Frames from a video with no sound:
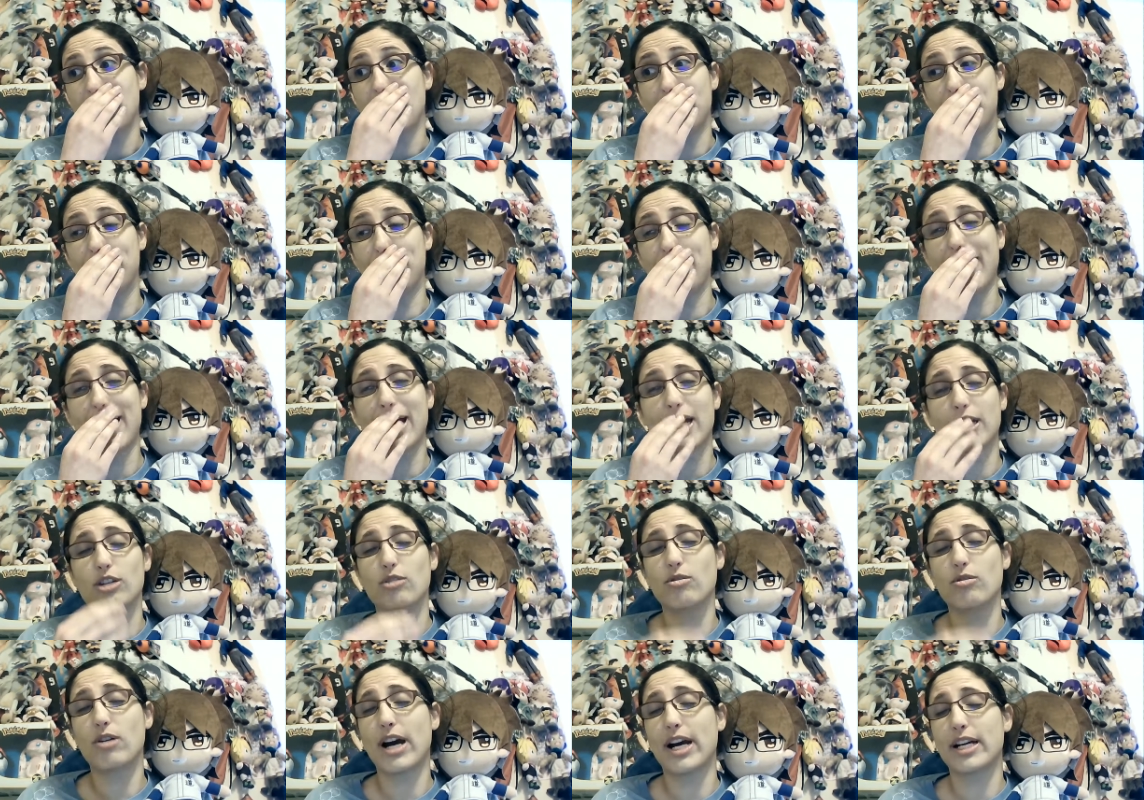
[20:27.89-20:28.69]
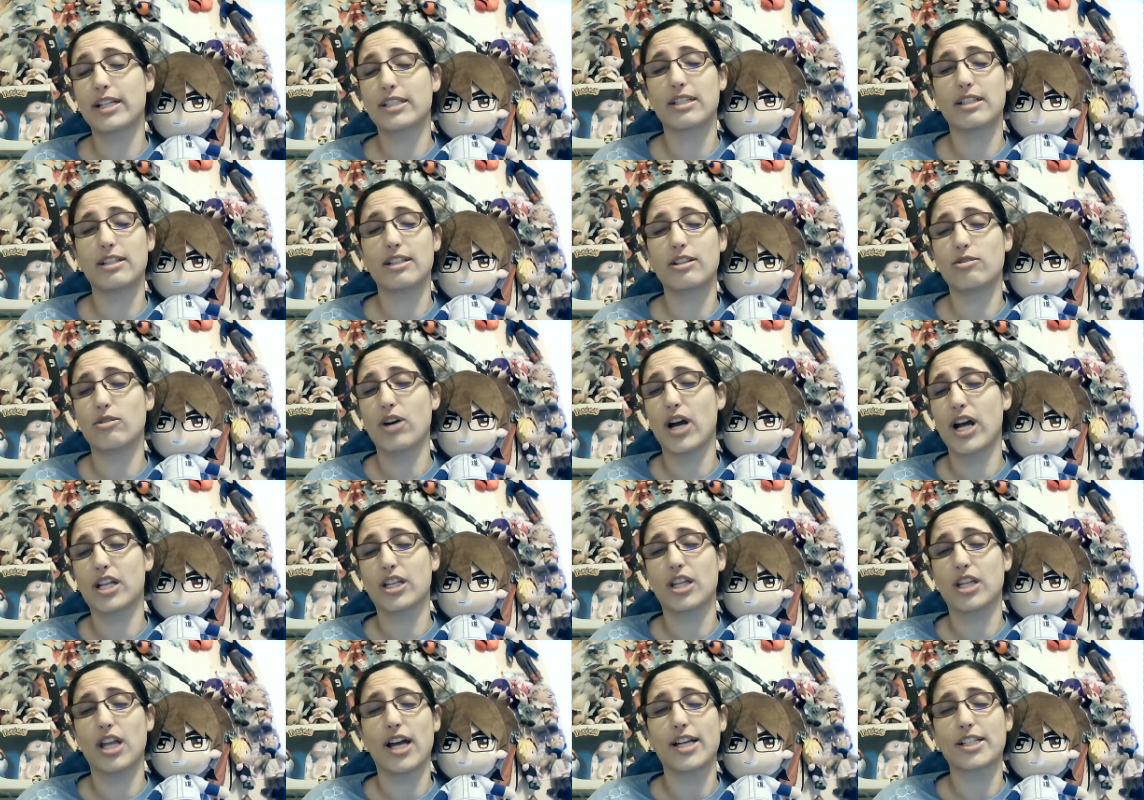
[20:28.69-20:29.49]
man, you got you
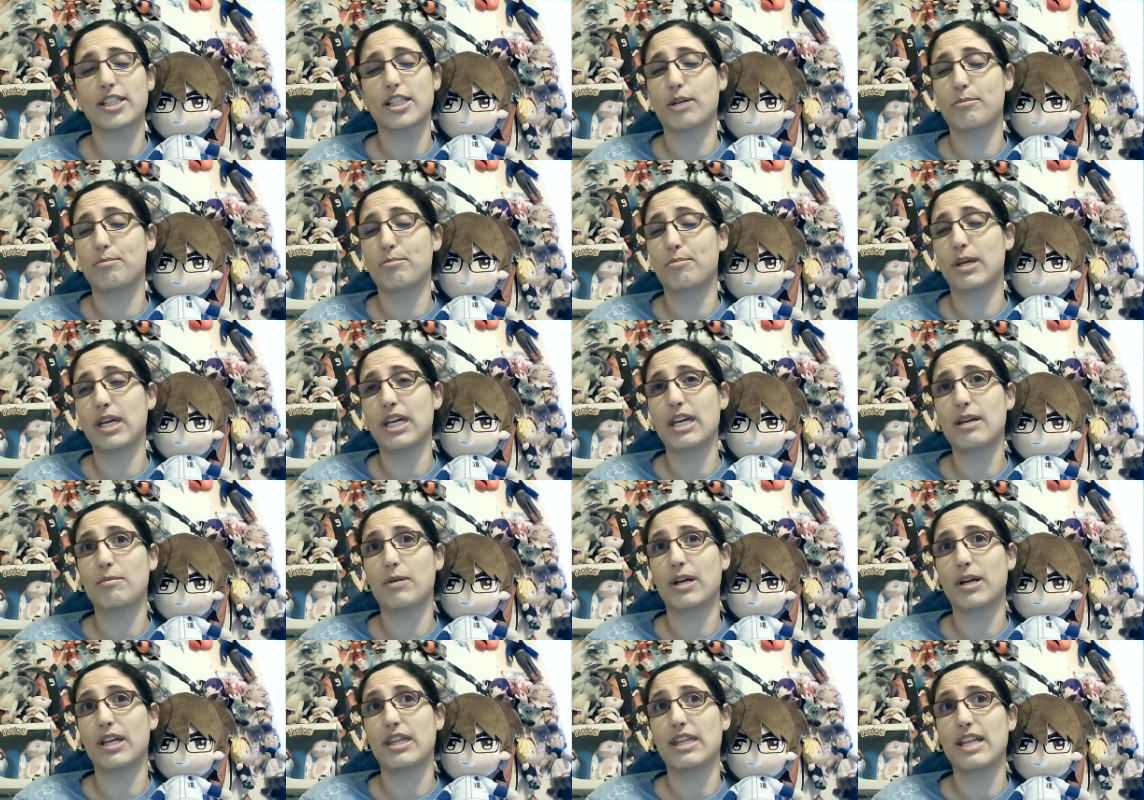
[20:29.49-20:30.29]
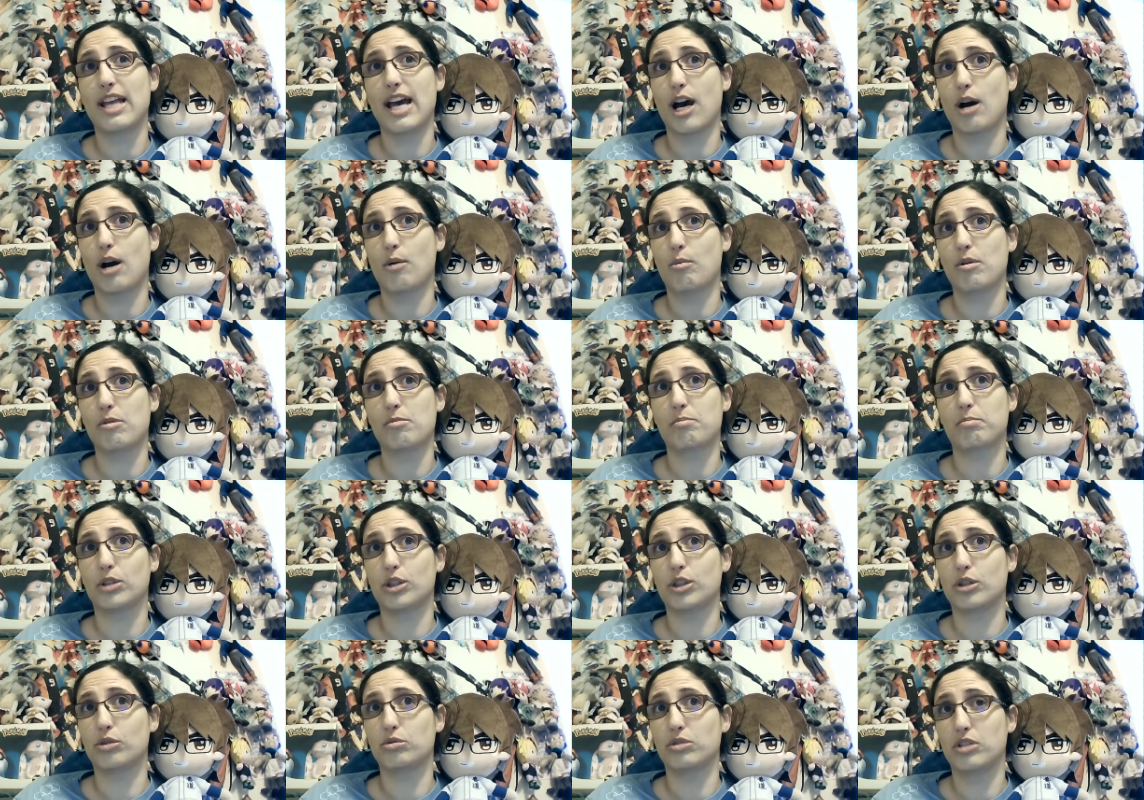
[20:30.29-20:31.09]
got a lot to compete with now with
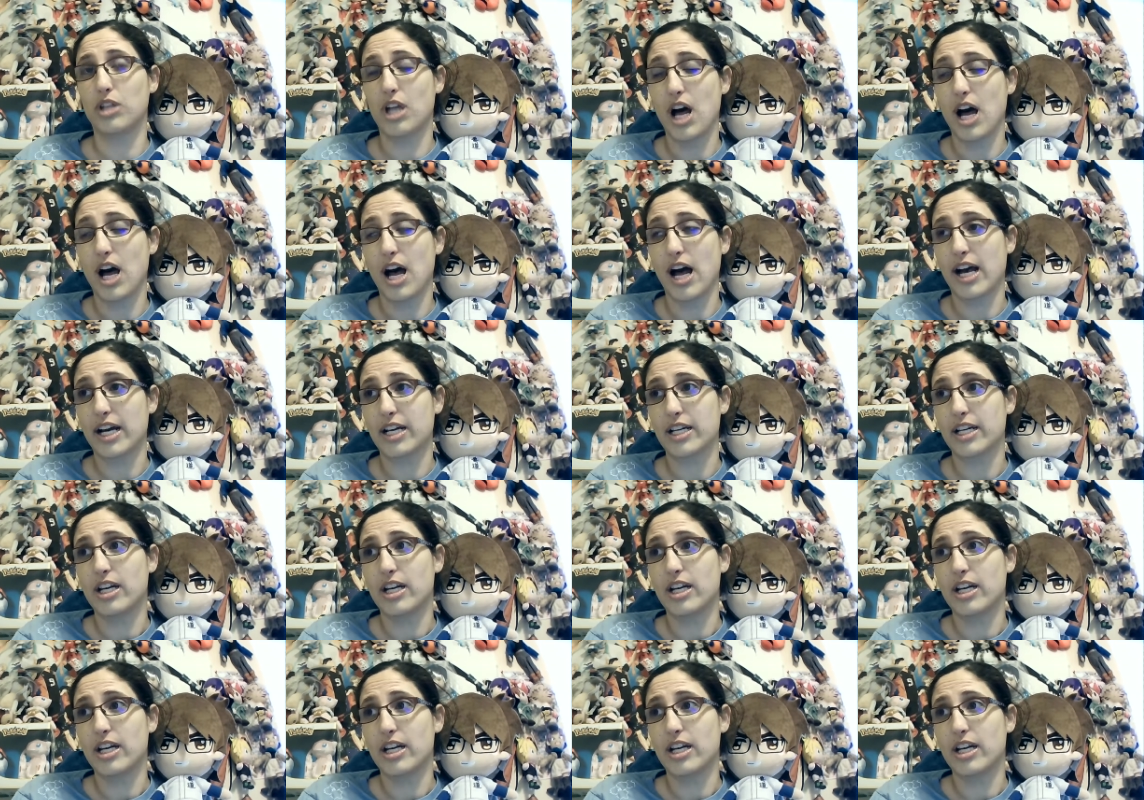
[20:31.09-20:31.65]
Blue Lock.